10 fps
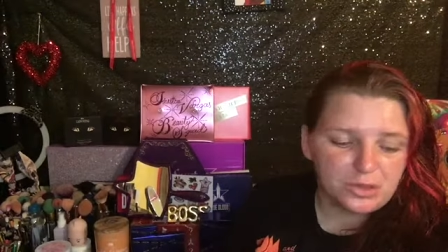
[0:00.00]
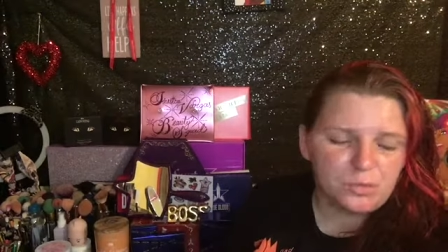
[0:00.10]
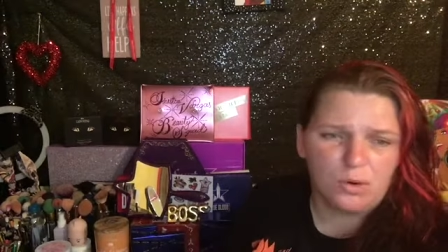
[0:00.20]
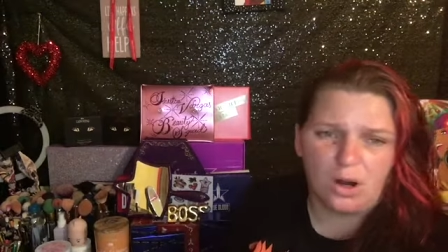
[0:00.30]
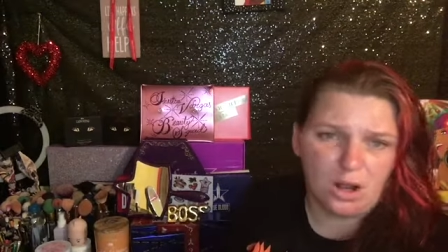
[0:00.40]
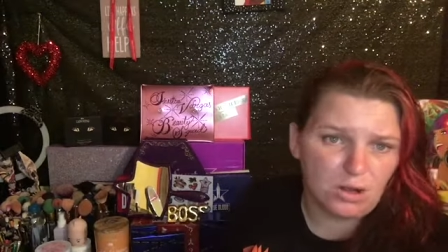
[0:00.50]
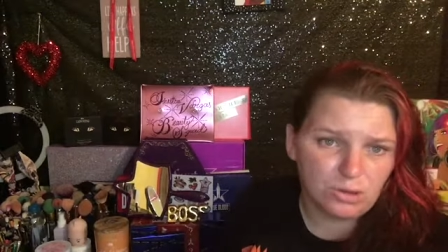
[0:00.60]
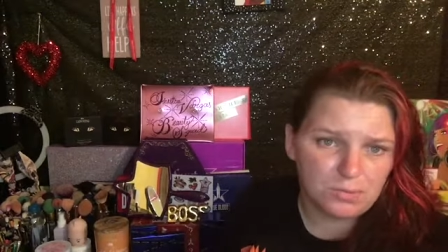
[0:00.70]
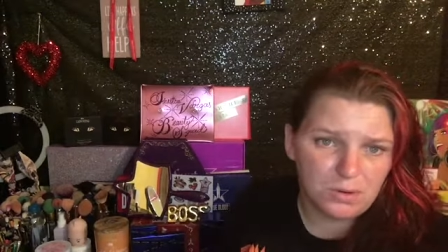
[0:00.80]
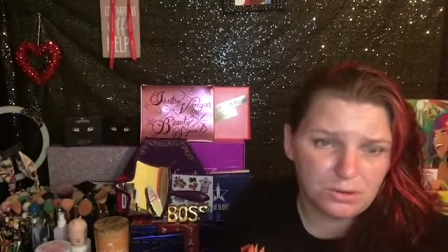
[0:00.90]
We're all
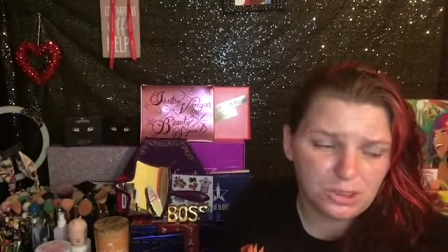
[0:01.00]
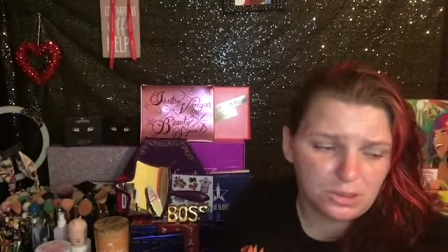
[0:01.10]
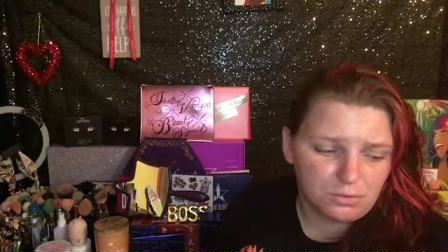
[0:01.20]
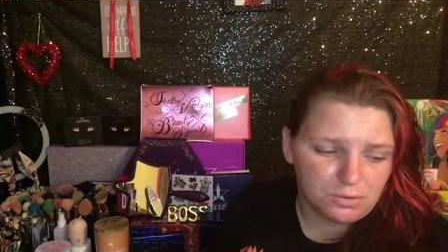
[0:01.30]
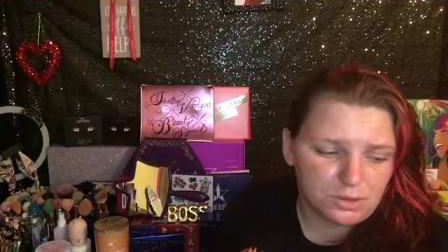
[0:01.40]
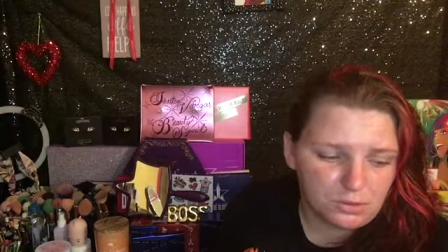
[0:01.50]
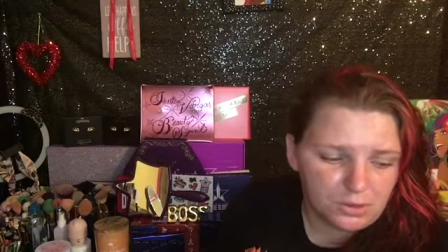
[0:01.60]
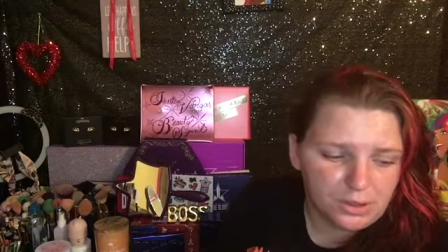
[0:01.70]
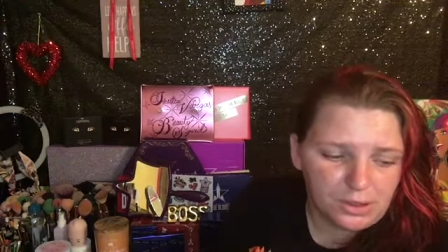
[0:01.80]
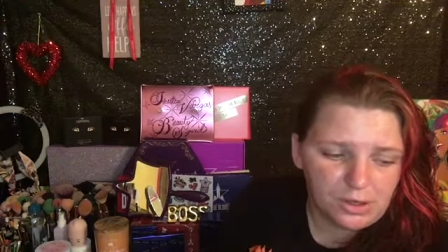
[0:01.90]
small channels still
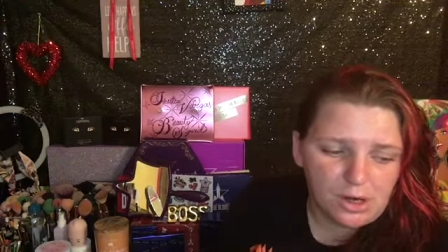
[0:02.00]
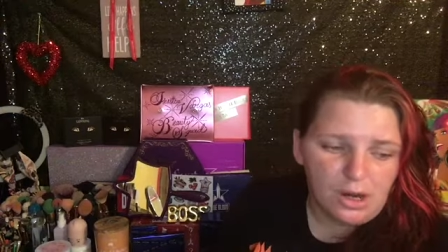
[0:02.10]
here.